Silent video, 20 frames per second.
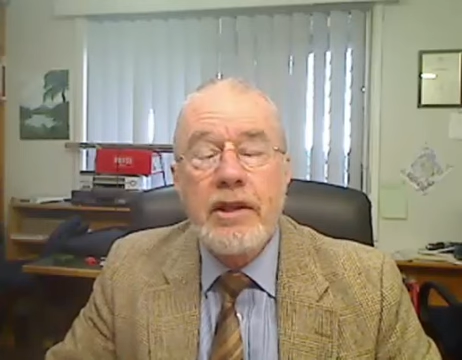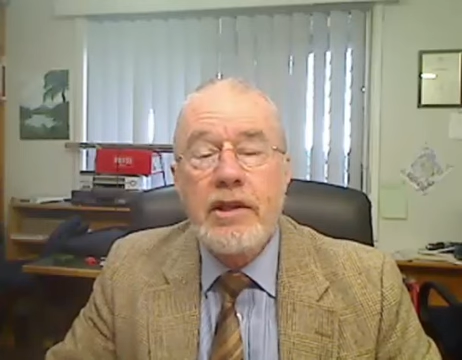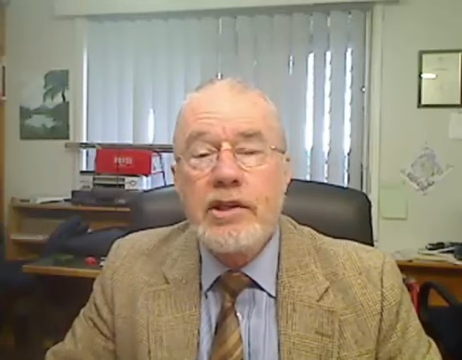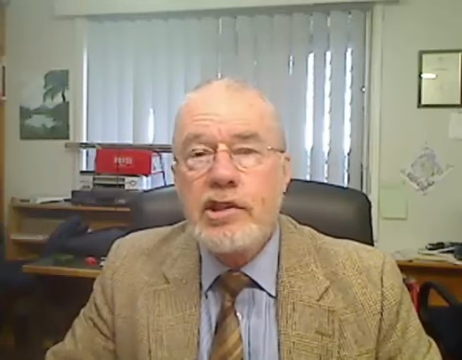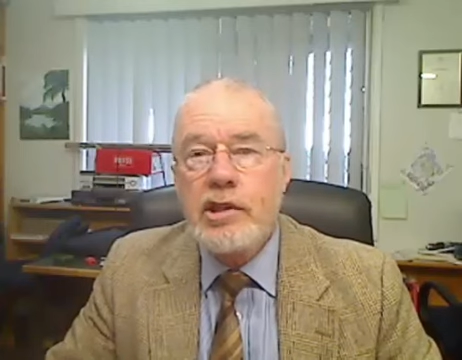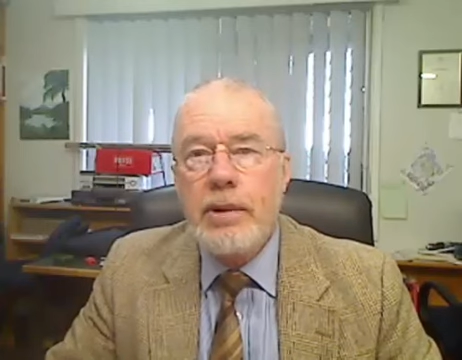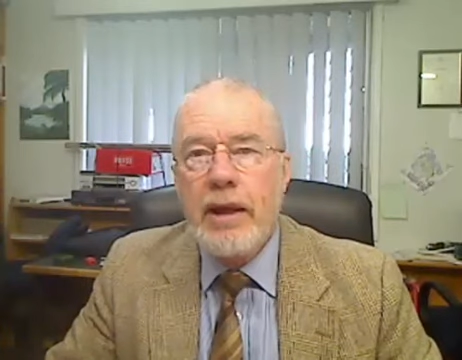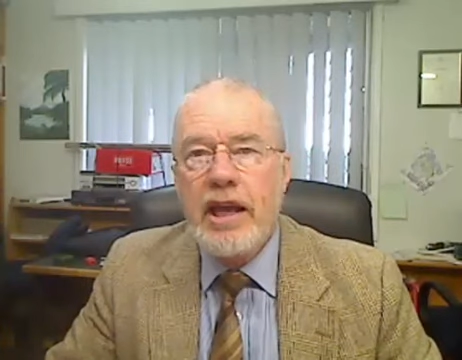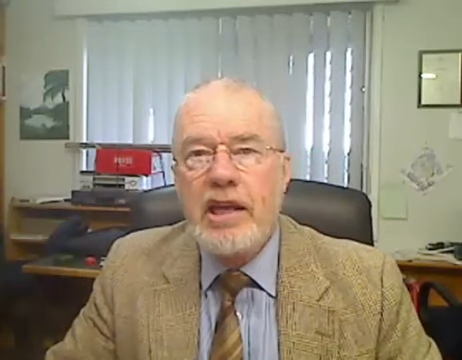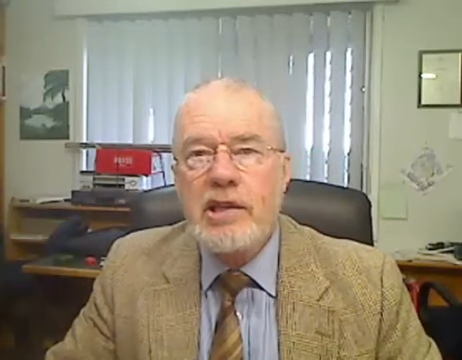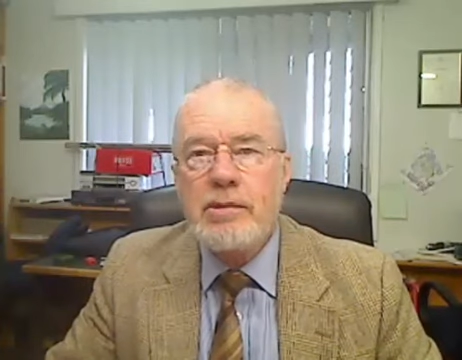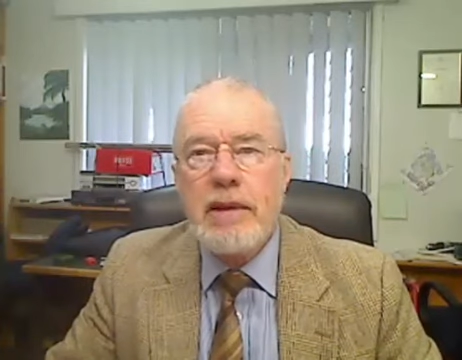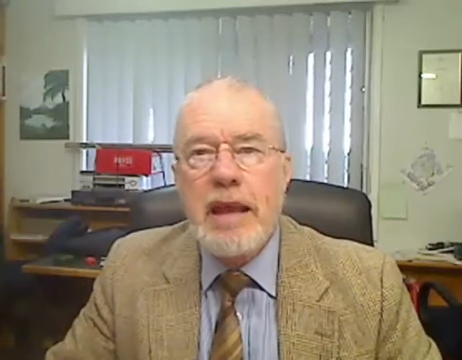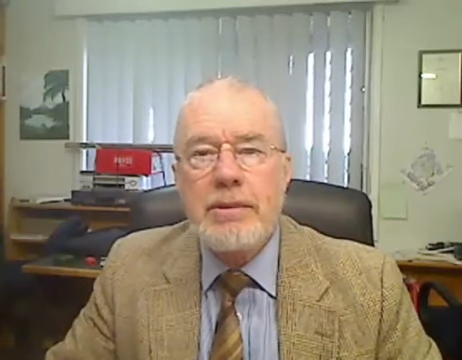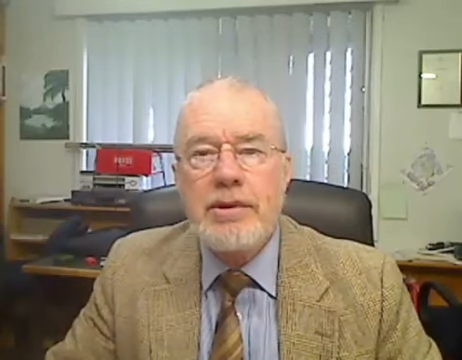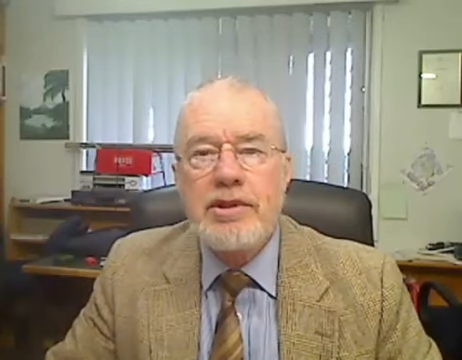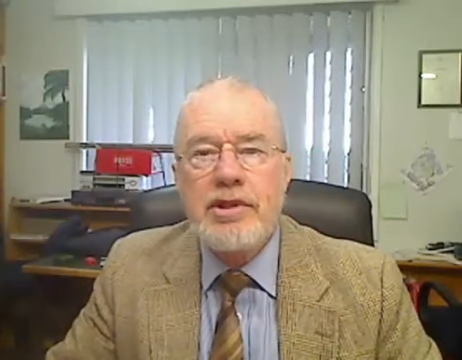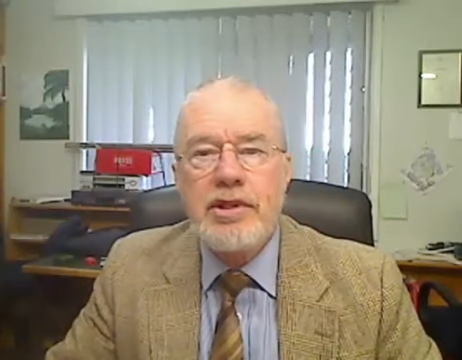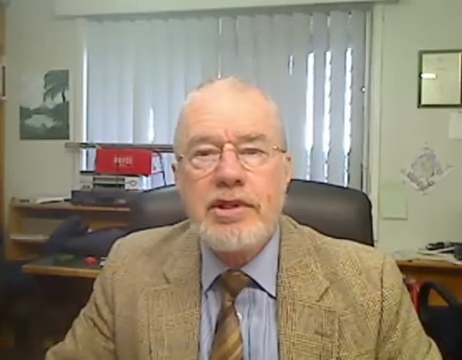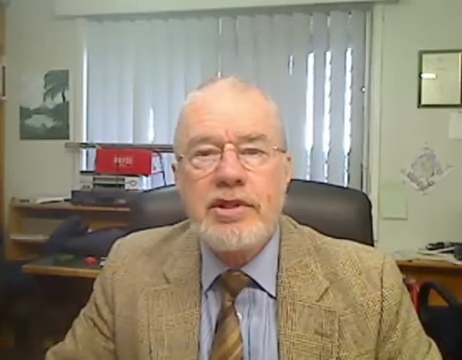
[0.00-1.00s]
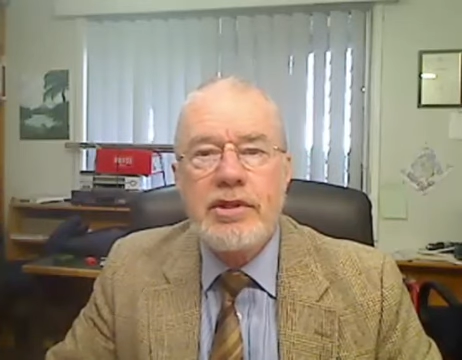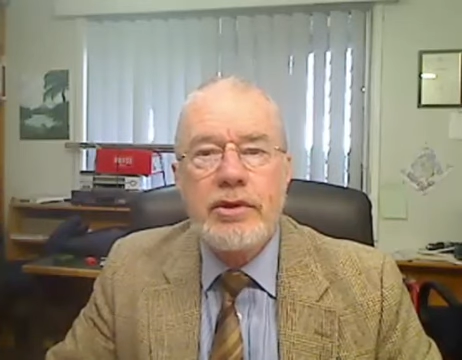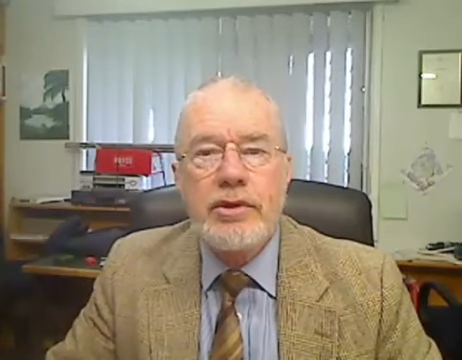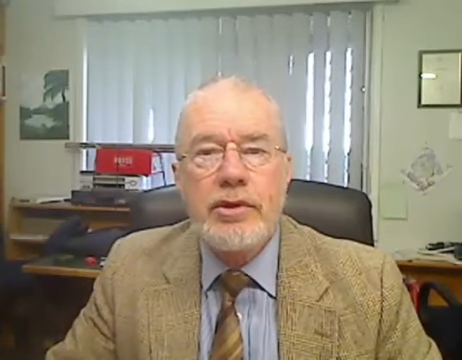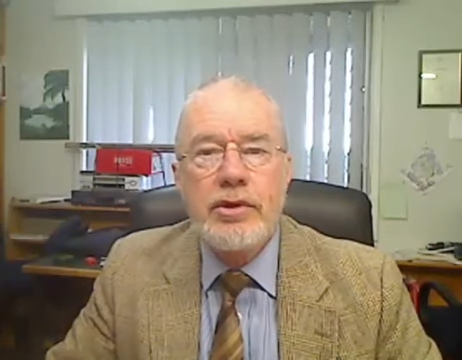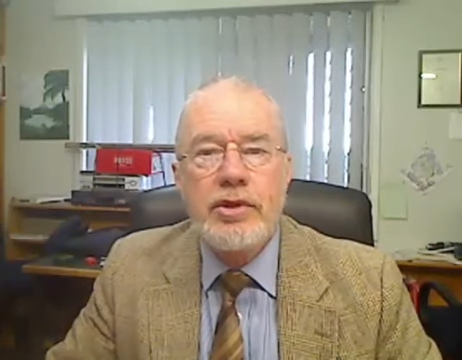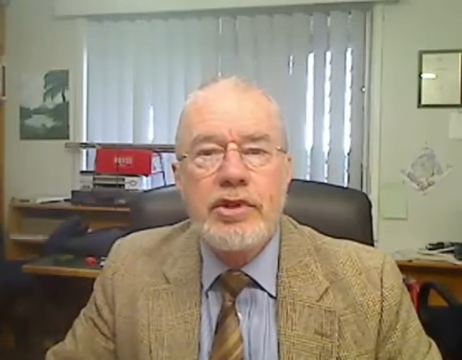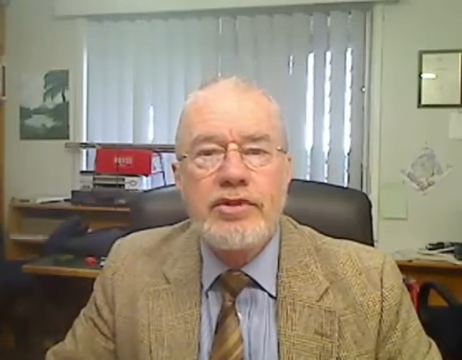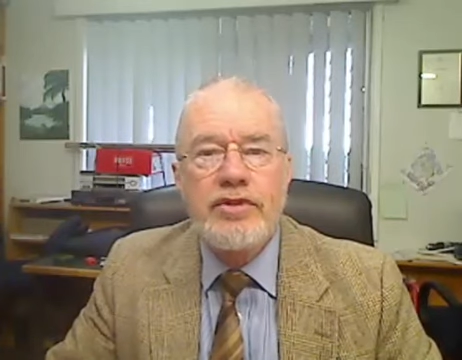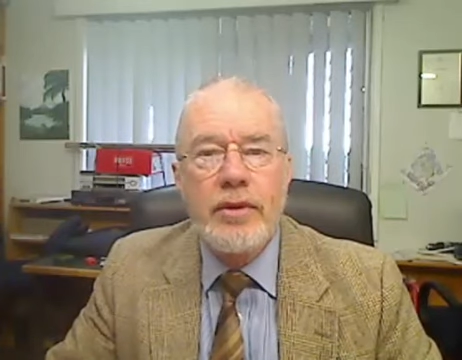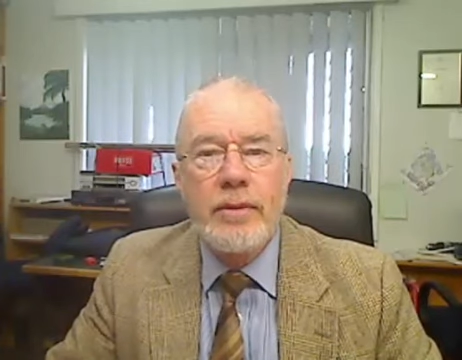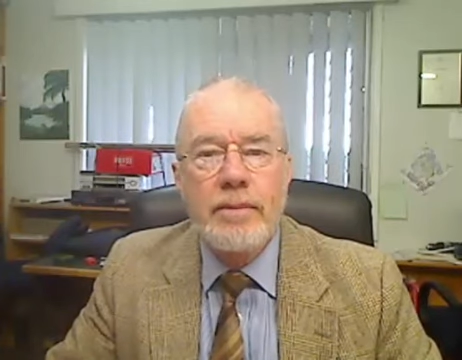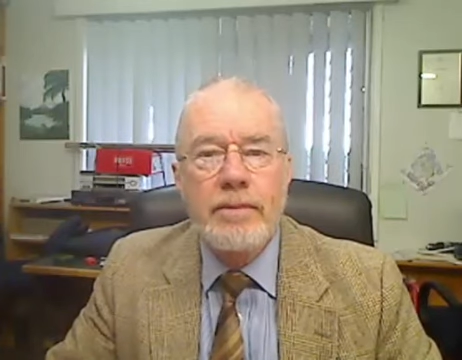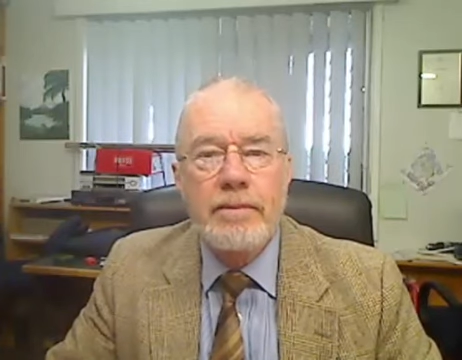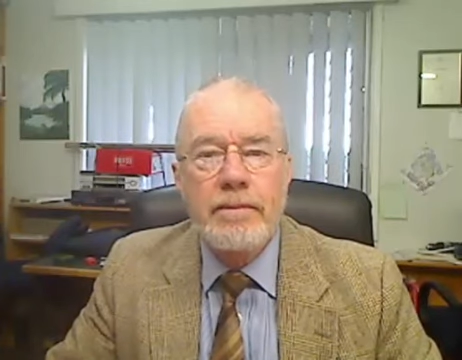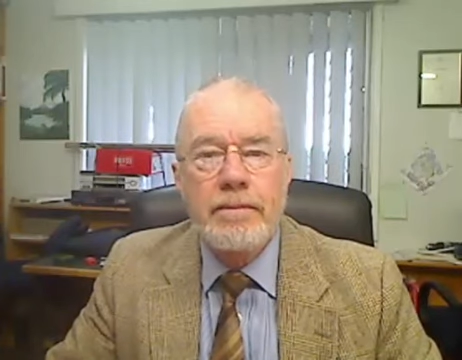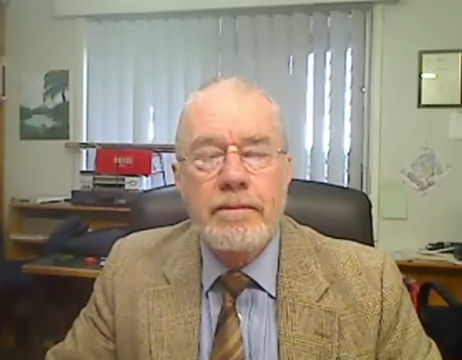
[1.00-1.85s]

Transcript: So past papers are still useful.